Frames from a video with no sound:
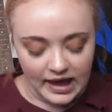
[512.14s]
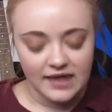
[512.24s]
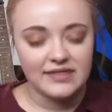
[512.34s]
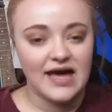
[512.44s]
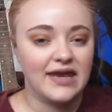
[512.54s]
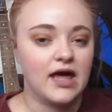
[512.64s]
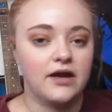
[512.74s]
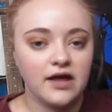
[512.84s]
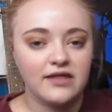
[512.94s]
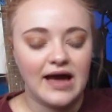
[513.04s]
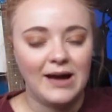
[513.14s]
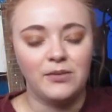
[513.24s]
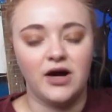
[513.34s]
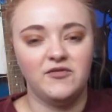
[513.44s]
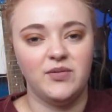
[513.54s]
And then another
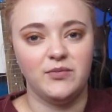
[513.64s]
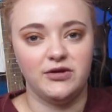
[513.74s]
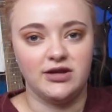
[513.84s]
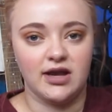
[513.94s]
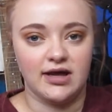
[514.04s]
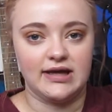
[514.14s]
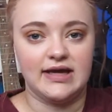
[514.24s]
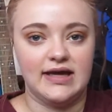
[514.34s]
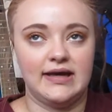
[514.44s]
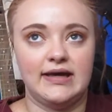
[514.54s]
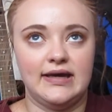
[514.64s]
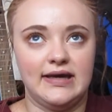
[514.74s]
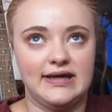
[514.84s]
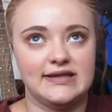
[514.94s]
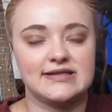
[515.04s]
app I've been really liking
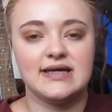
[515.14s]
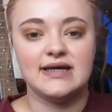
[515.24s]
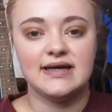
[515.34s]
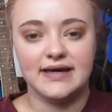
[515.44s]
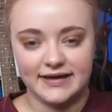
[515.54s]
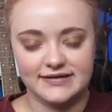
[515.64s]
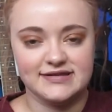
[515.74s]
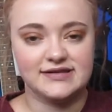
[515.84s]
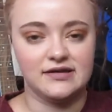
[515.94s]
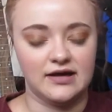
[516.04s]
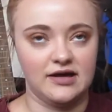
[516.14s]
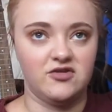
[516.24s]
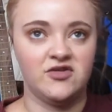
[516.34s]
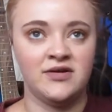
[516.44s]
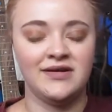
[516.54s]
is
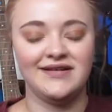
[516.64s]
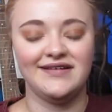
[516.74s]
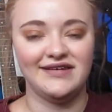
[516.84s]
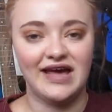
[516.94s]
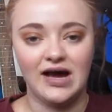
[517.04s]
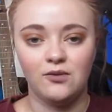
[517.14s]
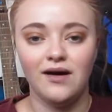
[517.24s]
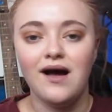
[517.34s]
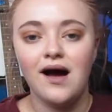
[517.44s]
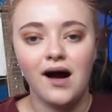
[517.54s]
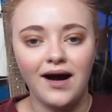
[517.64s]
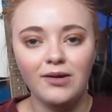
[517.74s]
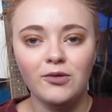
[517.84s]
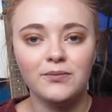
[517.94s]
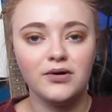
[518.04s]
InstaLife. Now,
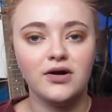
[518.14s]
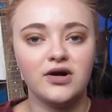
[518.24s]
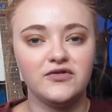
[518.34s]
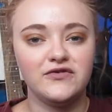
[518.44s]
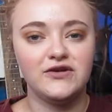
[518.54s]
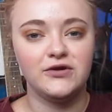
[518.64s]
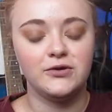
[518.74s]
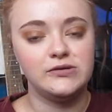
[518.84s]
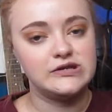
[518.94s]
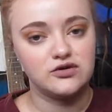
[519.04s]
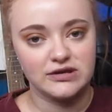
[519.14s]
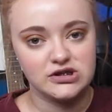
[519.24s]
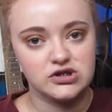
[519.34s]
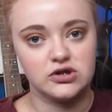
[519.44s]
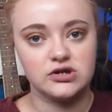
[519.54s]
I will put a few
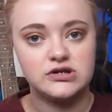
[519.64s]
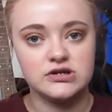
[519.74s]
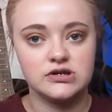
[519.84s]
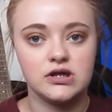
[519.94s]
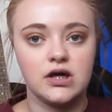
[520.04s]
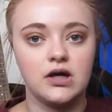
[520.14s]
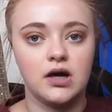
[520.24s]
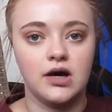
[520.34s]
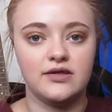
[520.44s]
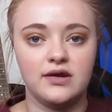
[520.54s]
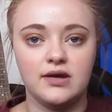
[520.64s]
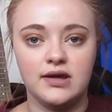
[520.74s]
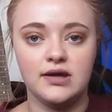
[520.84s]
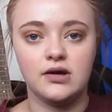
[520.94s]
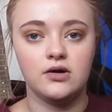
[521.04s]
screenshots either
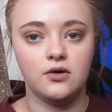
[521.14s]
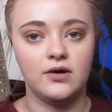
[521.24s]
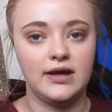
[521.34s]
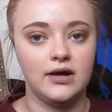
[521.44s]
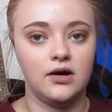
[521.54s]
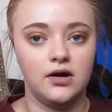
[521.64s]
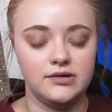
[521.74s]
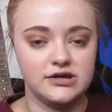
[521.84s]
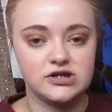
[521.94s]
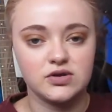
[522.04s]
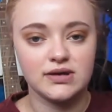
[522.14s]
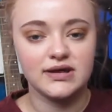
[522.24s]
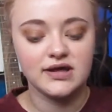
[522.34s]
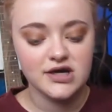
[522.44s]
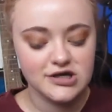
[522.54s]
here or here on the
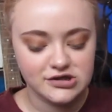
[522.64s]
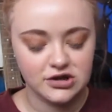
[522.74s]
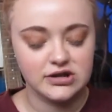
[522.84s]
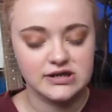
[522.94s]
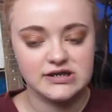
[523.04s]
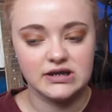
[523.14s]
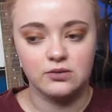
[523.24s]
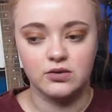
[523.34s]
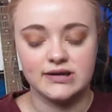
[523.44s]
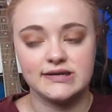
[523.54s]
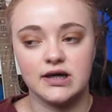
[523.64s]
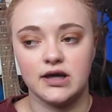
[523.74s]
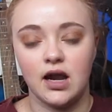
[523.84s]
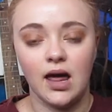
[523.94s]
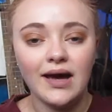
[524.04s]
screen so you can see what it's
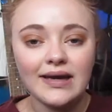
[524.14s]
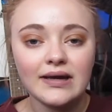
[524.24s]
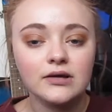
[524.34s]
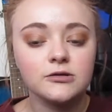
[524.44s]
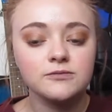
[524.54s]
kind of like.